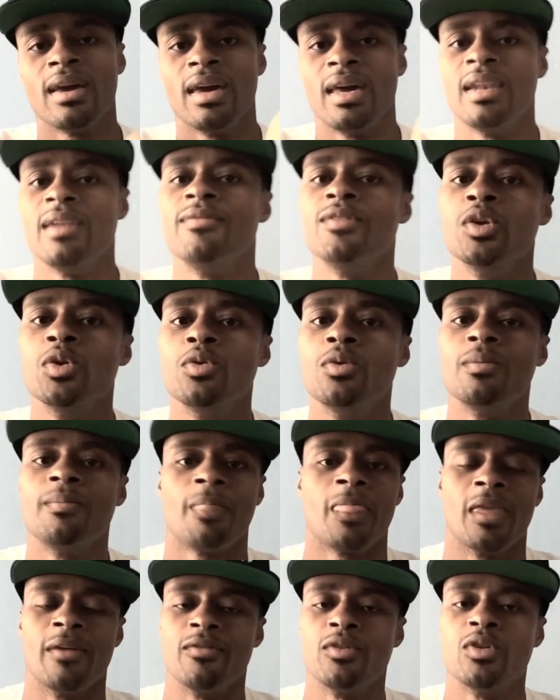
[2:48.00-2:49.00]
any of you,
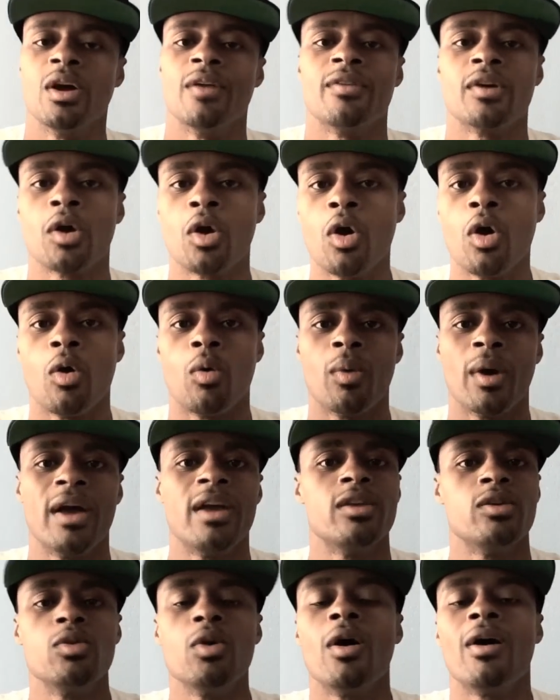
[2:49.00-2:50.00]
if you ever go
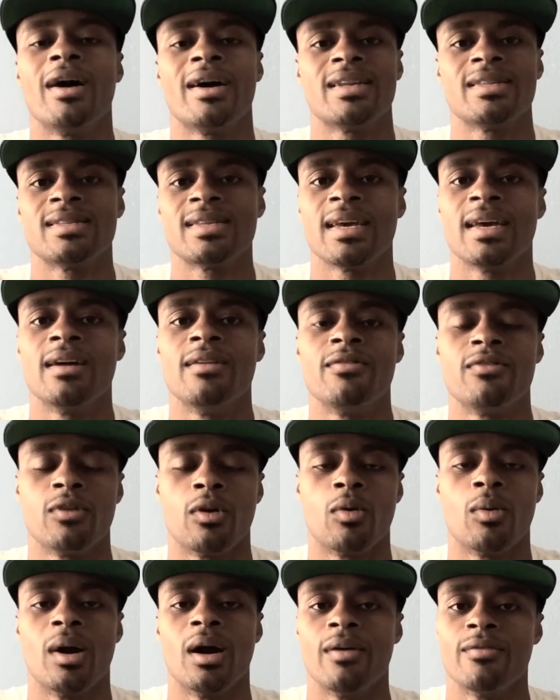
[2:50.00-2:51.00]
away, you go out of town for
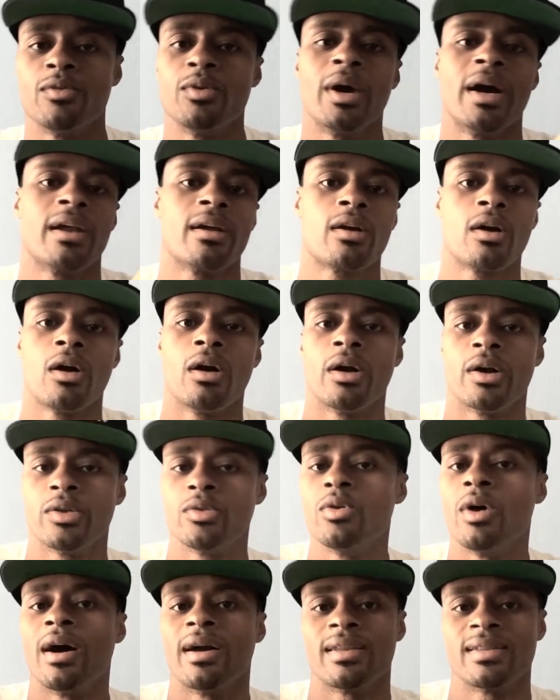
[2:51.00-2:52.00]
a while. If you got a car,
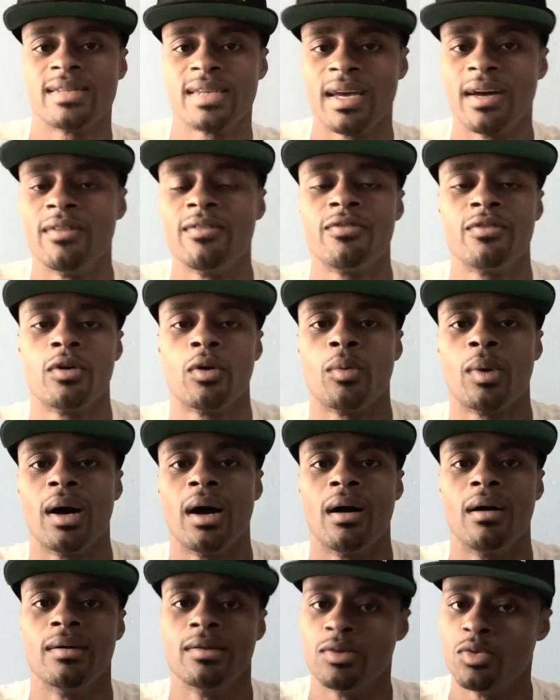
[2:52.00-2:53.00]
you go out of town for a
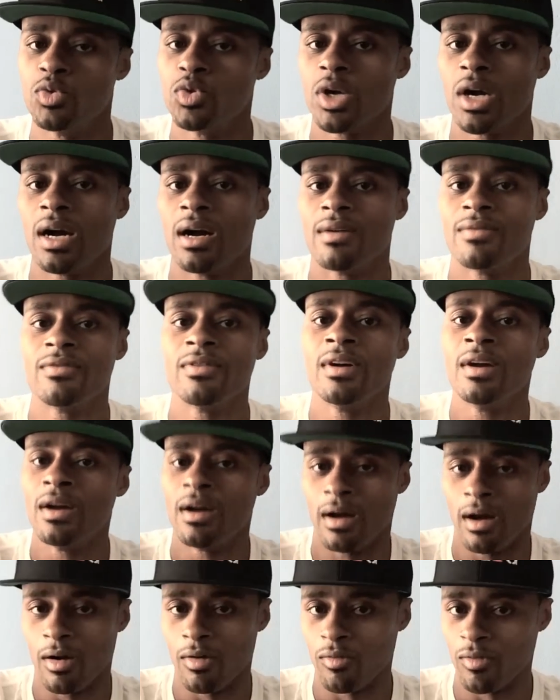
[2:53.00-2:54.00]
while and you drive
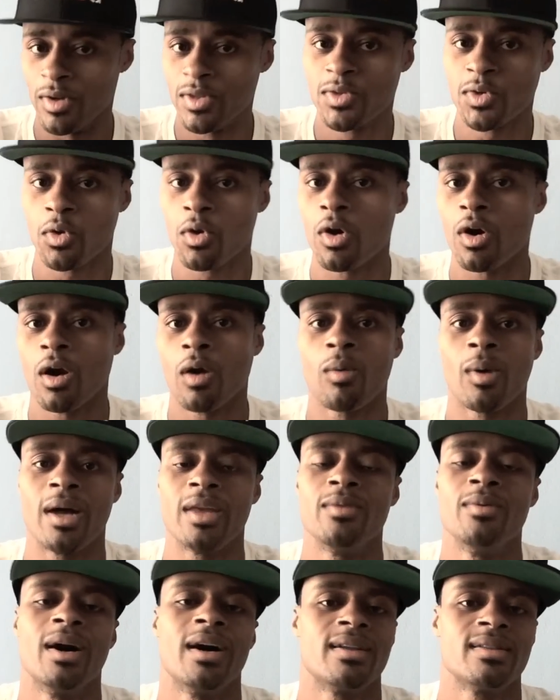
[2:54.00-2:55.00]
a rental car
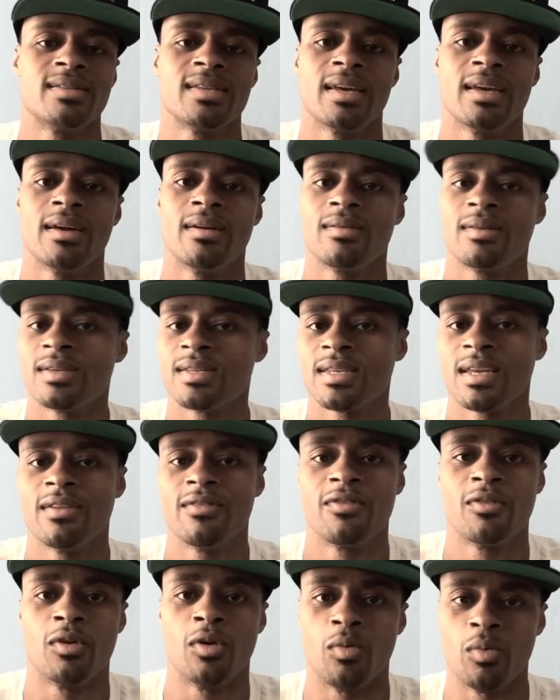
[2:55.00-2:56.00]
while you out of town, let's say
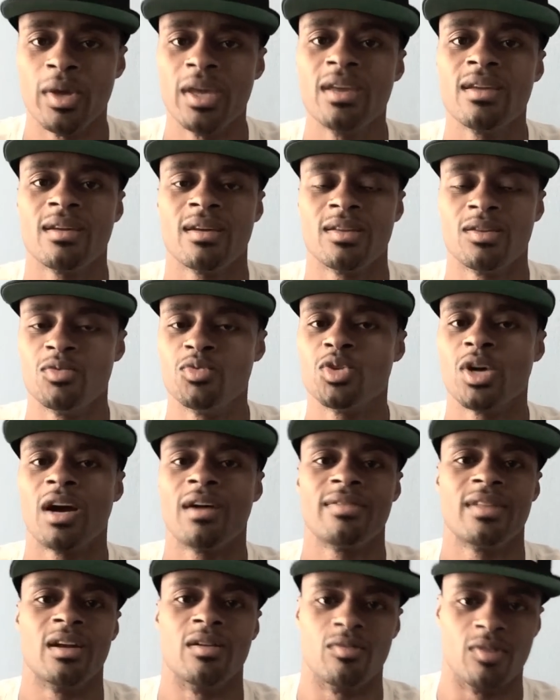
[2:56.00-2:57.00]
for a week, and you
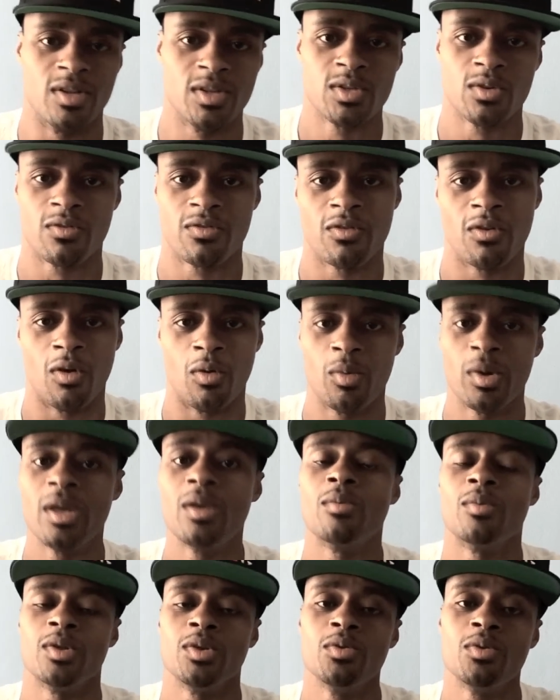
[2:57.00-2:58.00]
drive that rental for a
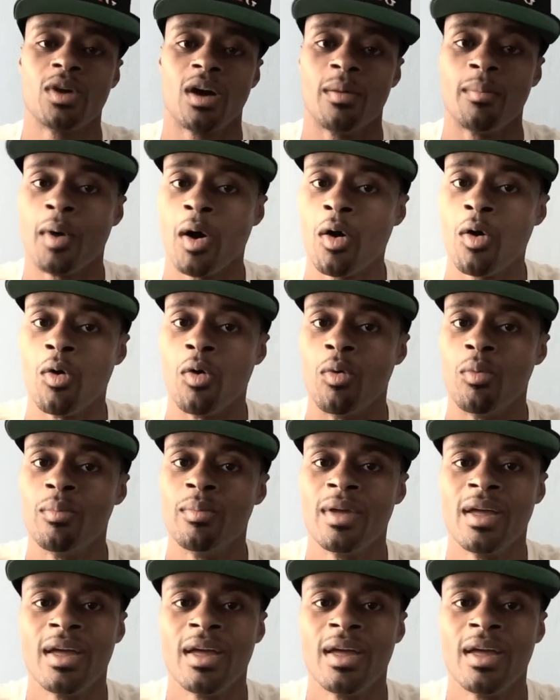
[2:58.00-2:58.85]
week. When you come home,